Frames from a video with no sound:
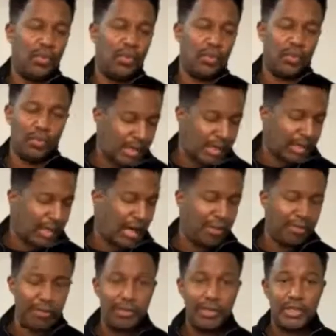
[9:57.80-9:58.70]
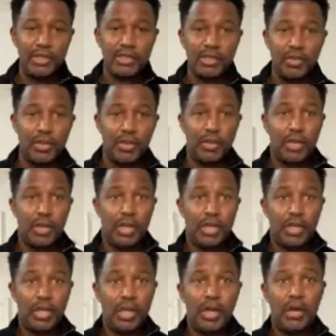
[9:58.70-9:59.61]
and compliment you,
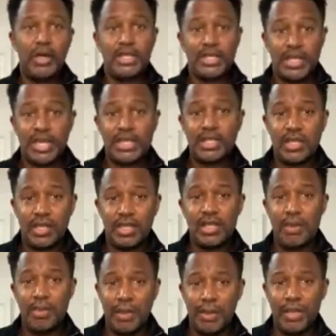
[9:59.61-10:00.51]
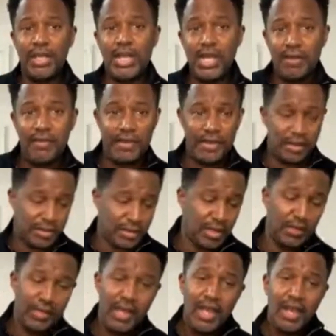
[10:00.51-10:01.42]
You know, it's good to believe in
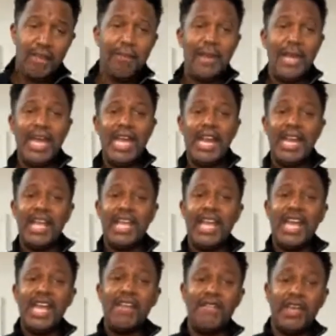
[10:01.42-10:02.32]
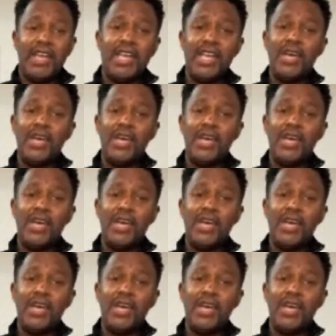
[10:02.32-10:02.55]
yourself. Believe in